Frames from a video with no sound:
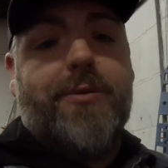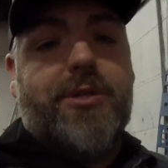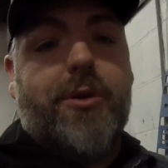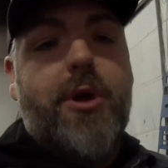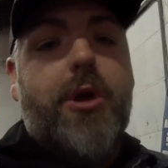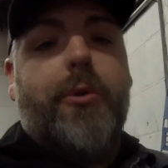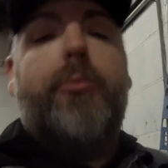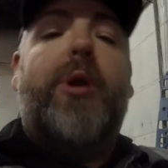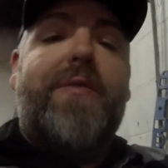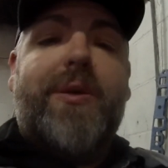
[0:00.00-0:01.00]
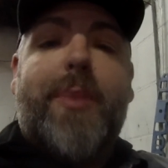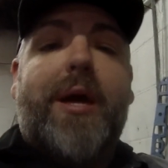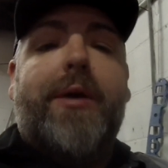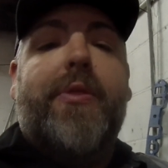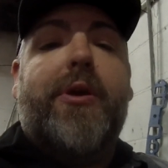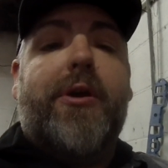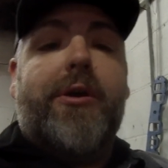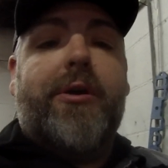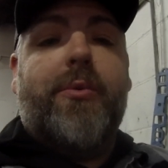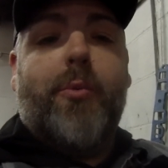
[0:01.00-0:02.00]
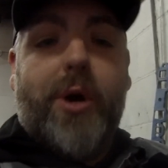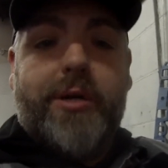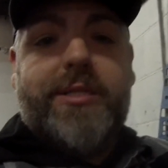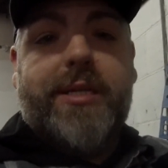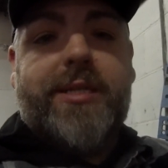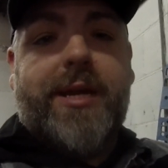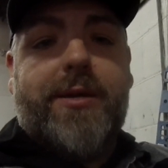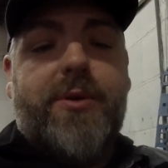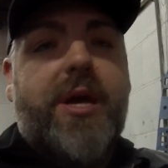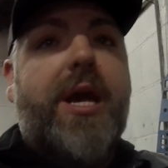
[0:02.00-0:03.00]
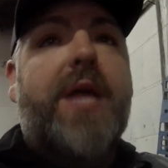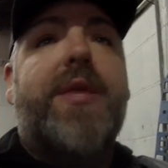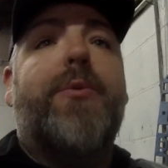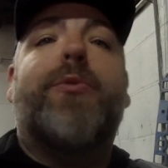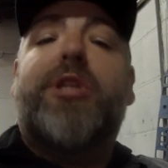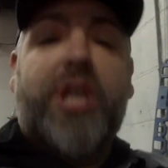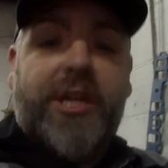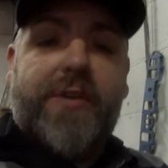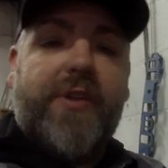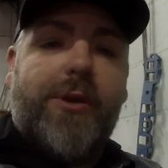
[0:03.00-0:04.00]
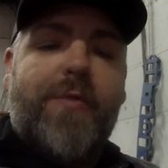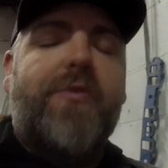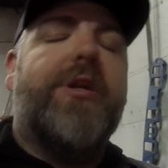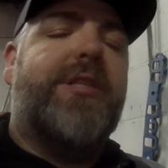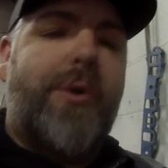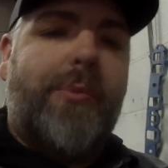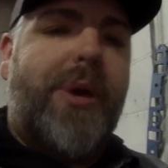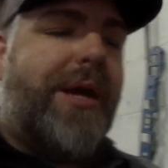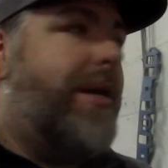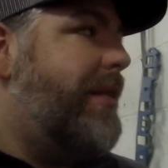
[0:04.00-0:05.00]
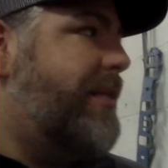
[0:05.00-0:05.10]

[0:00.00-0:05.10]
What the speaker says: So we're going to put everything back on the car where it sits now, and then when we change everything over, it's going back on the